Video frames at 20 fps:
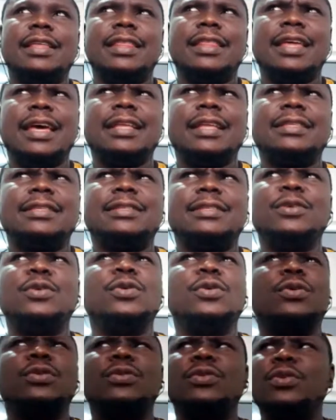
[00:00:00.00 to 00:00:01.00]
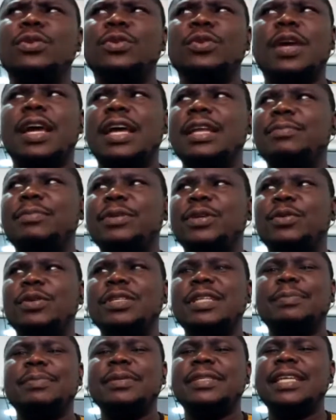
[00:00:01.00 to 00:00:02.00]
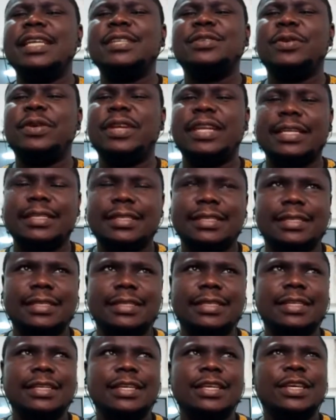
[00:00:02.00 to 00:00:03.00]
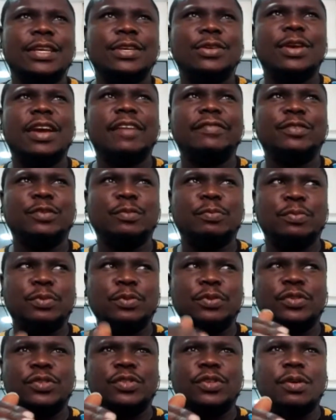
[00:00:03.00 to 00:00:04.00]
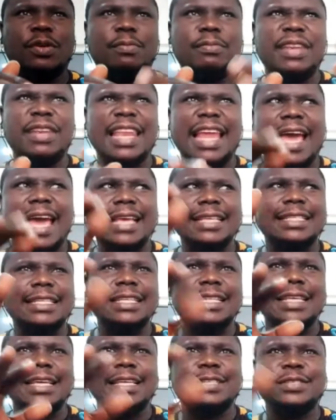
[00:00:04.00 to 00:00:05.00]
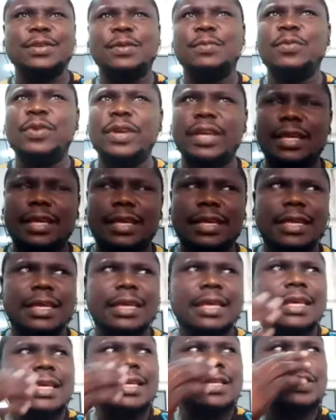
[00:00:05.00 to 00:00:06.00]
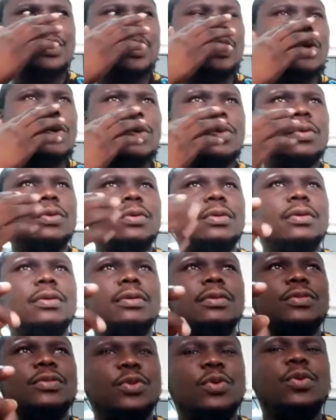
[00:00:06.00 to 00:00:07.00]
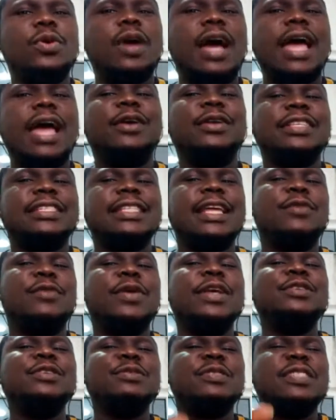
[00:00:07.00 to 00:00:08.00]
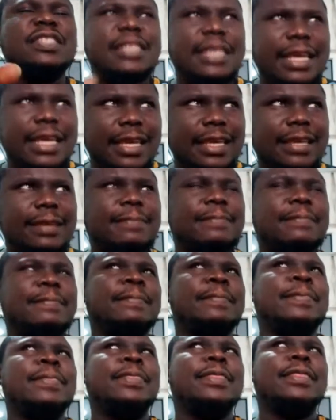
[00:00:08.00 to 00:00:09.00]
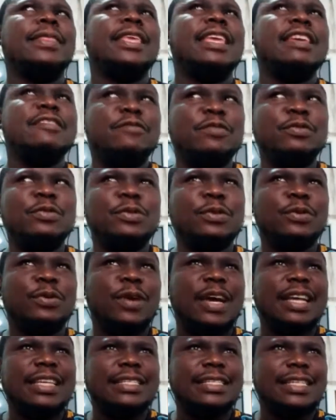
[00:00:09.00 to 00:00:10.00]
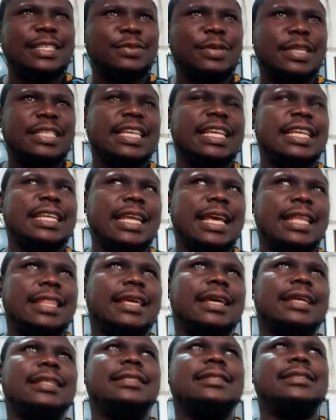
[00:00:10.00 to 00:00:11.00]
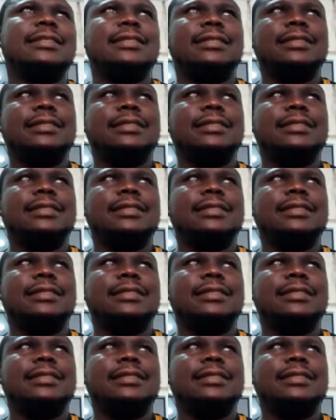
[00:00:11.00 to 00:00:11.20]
that, oh no, you can't be 100% honest. You have to put some lies in there somewhere. So I understand when you say, even though our instincts were telling her that